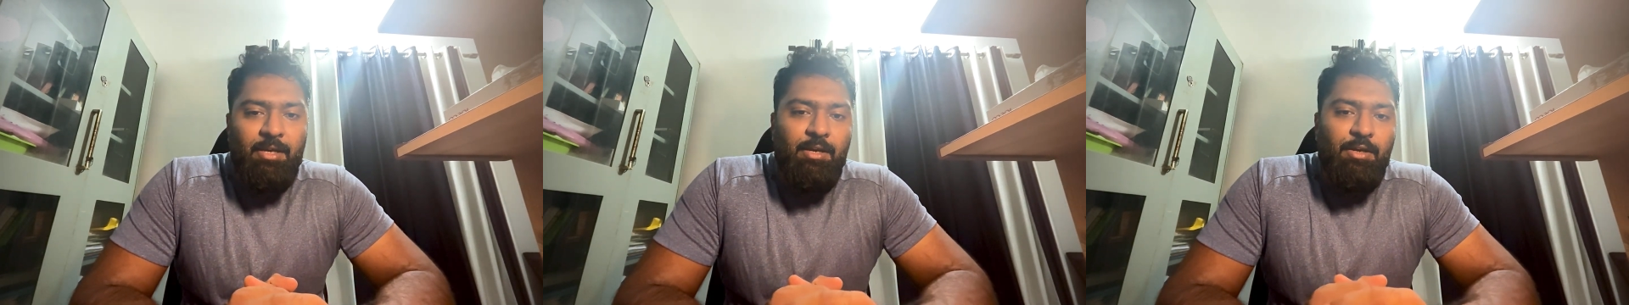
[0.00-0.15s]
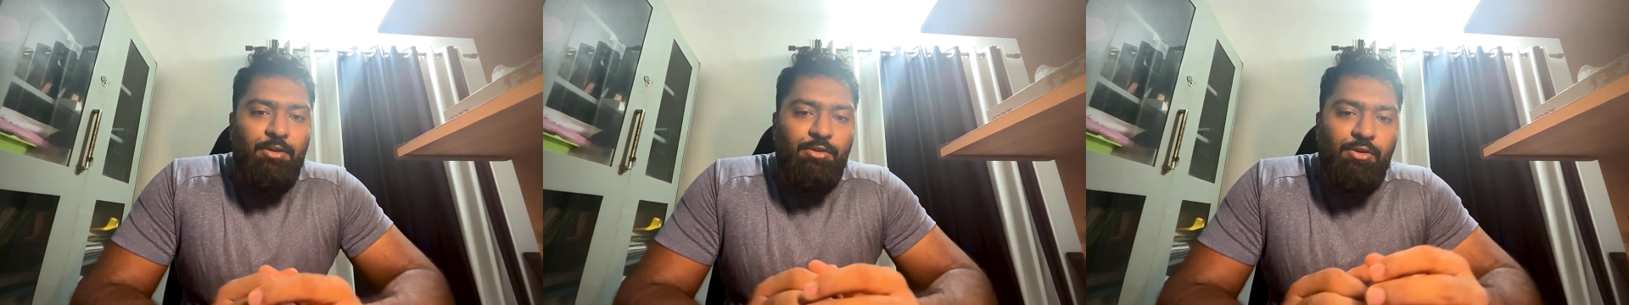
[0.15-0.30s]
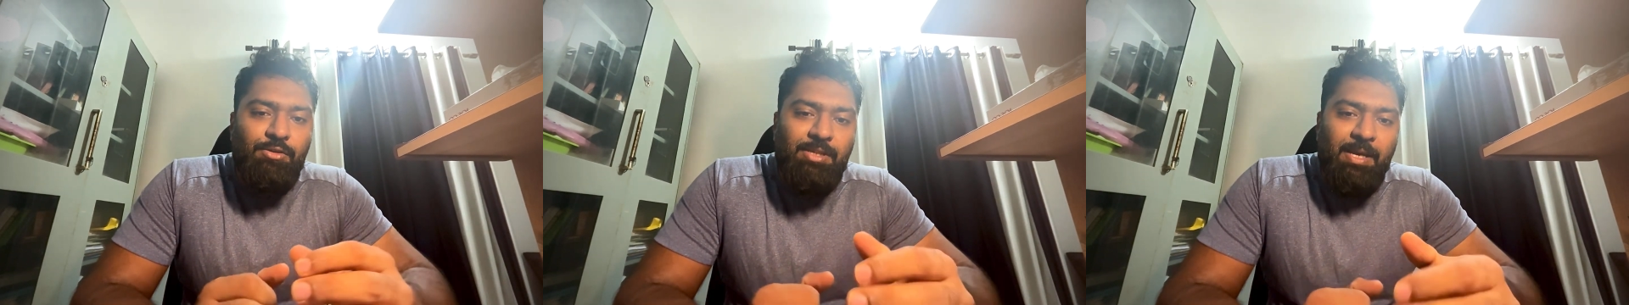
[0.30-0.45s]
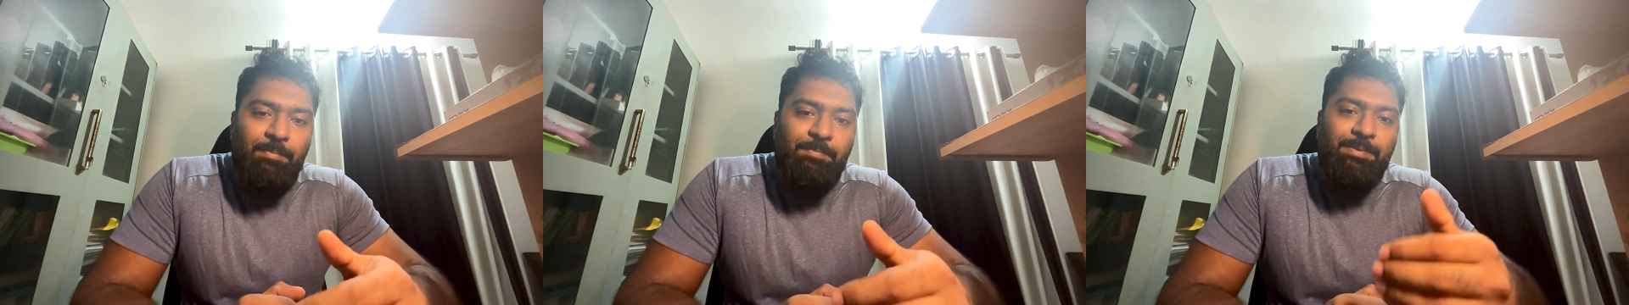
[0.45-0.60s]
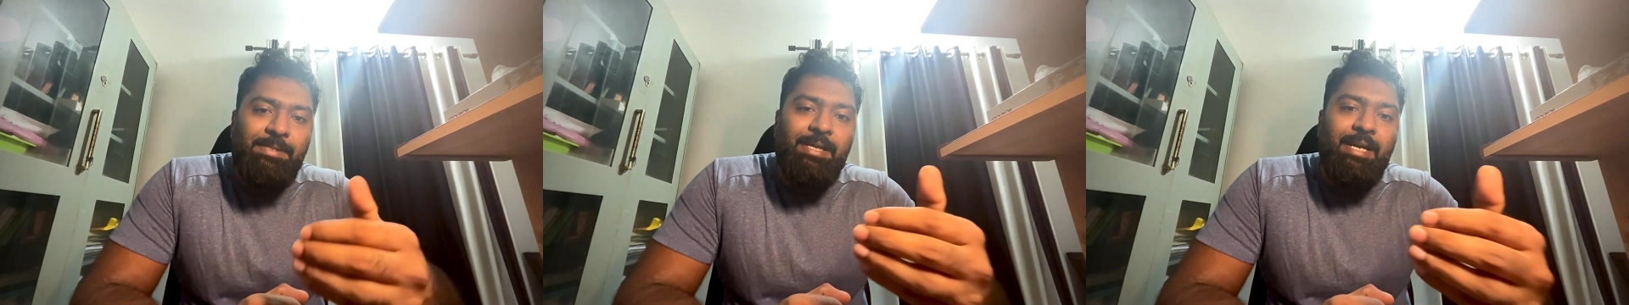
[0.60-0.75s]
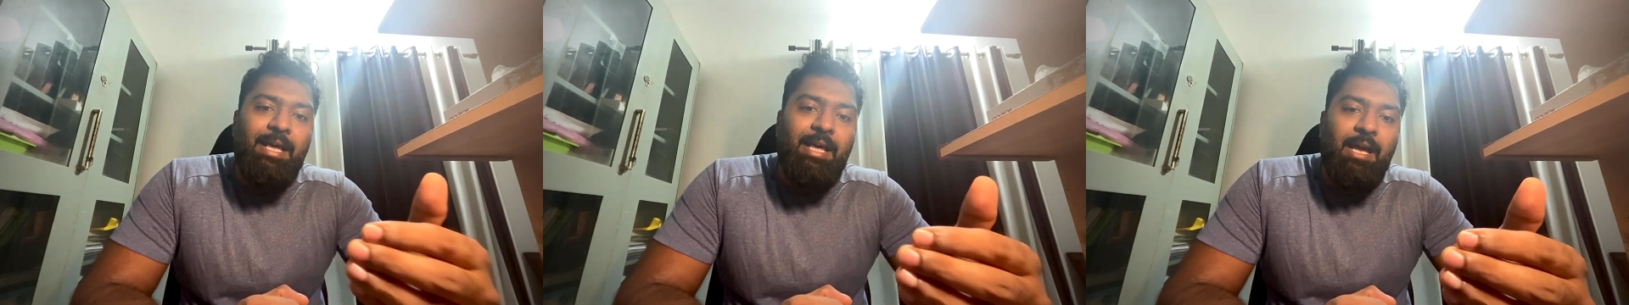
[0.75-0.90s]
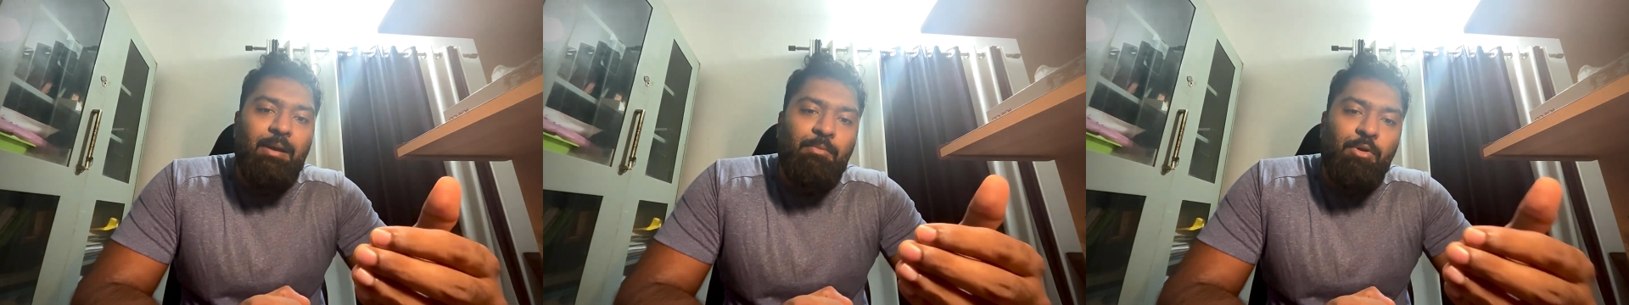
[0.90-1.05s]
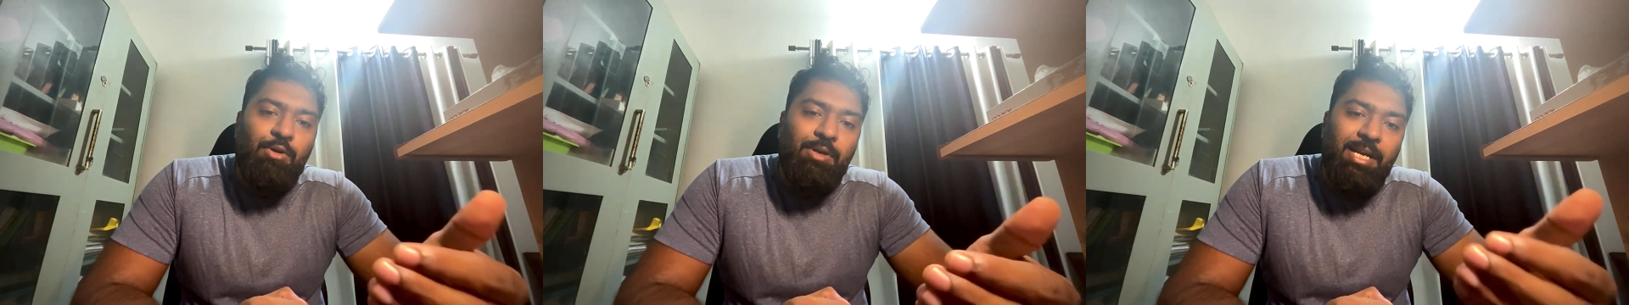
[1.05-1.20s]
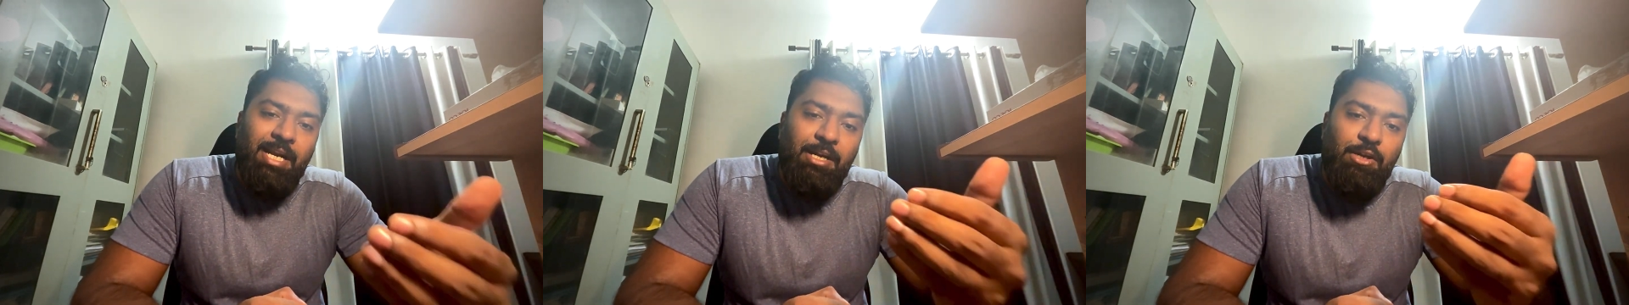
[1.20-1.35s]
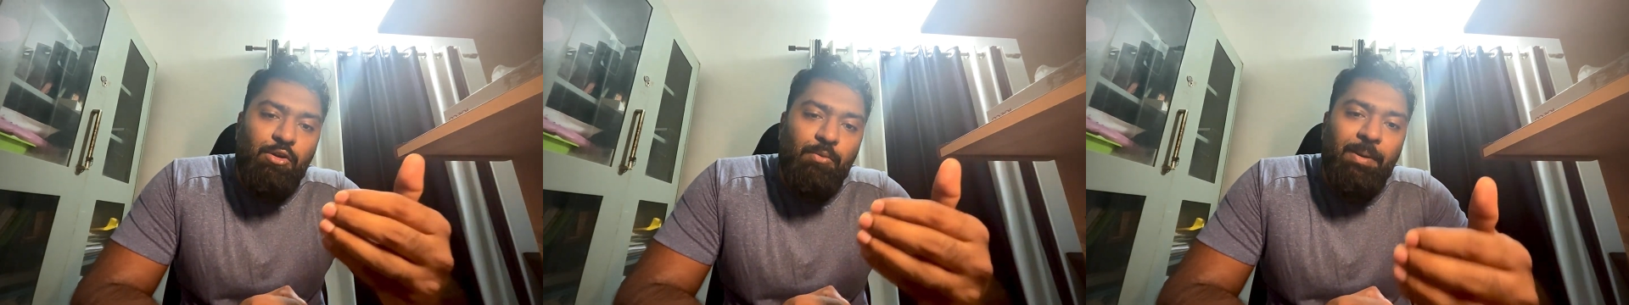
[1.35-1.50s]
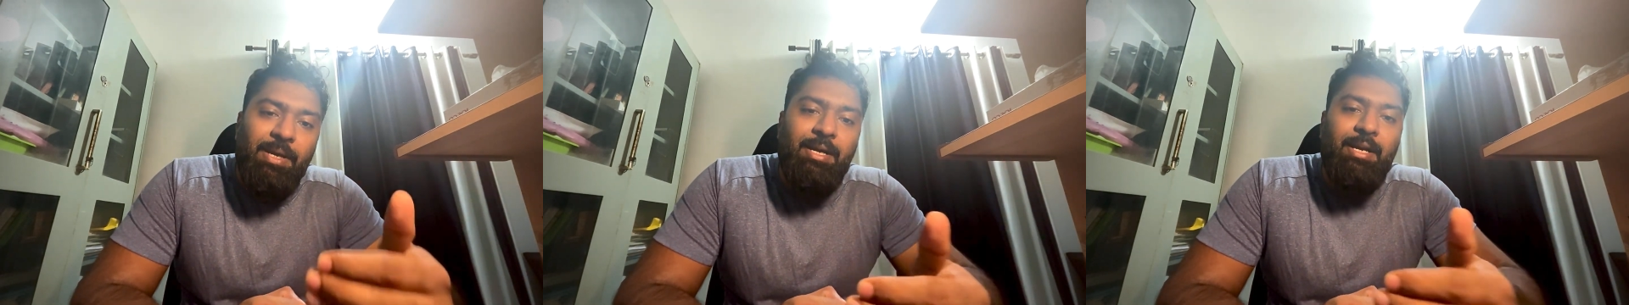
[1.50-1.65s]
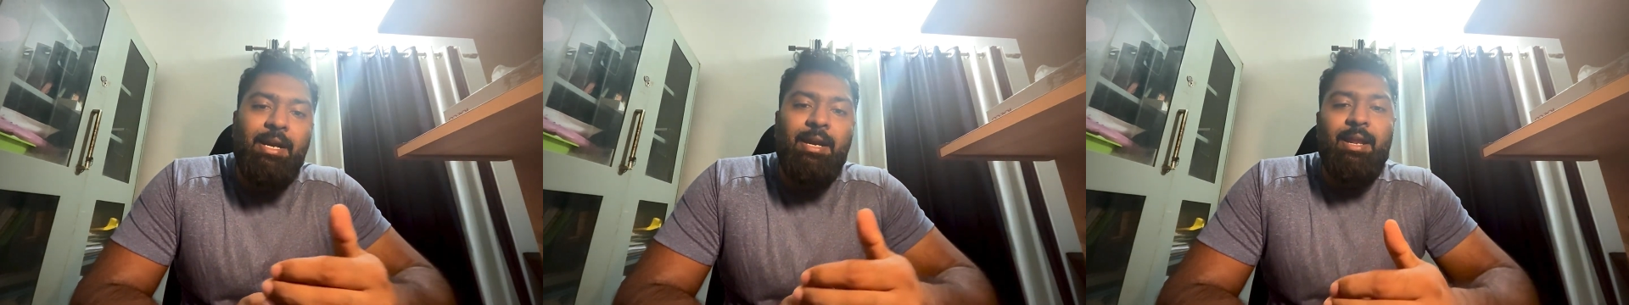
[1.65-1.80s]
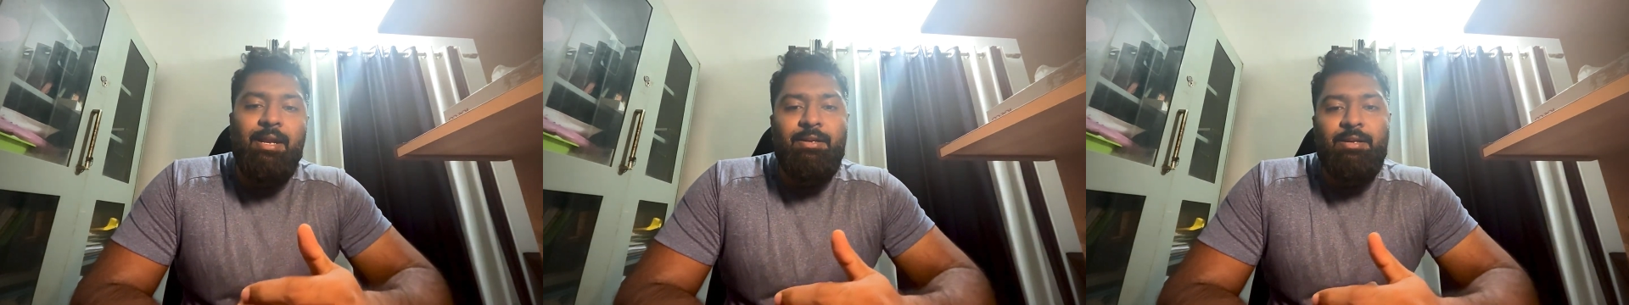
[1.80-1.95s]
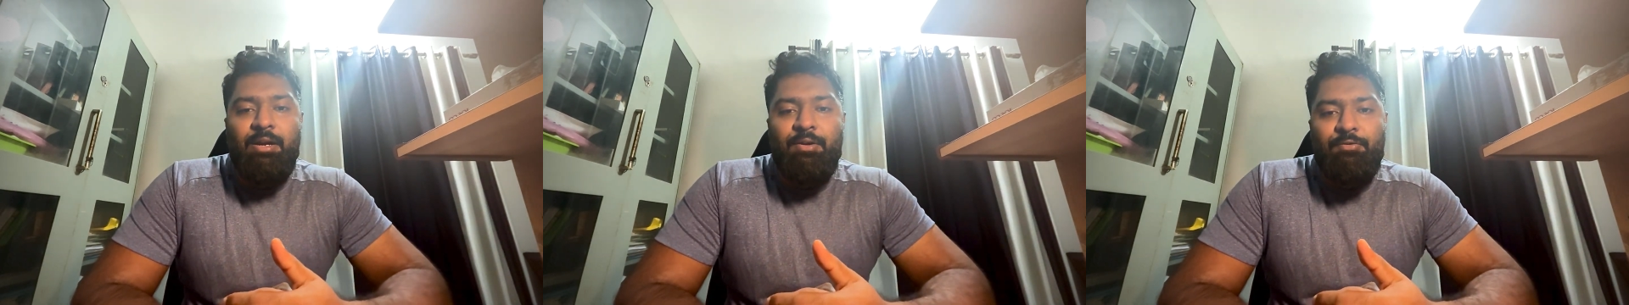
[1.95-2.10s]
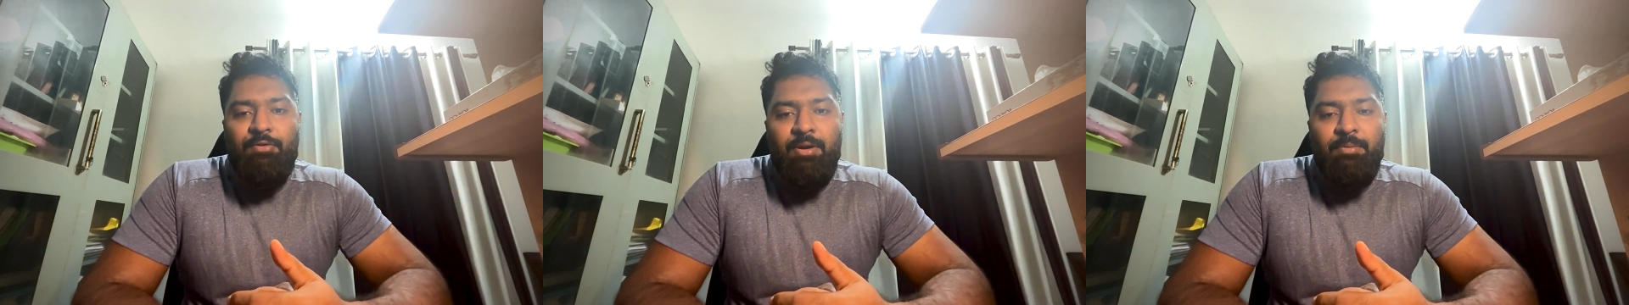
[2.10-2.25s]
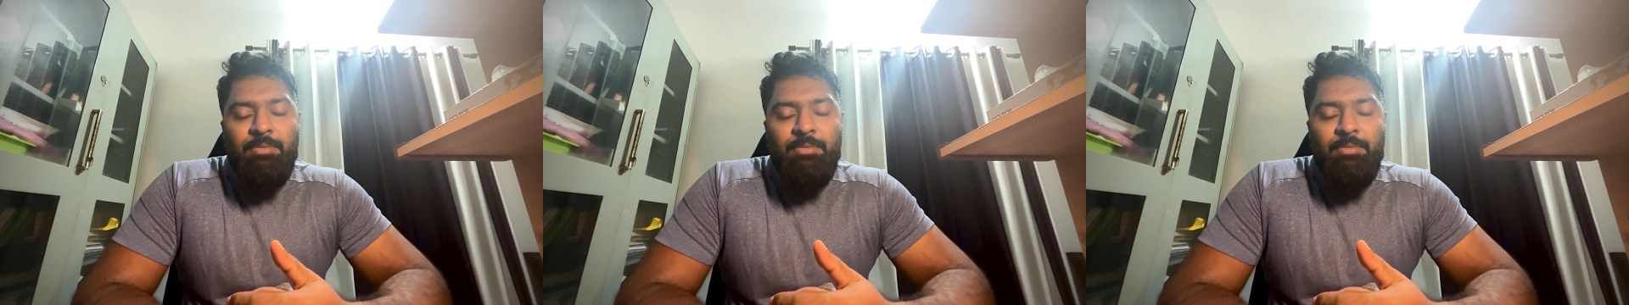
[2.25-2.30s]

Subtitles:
So subsidy amount need to be deducted from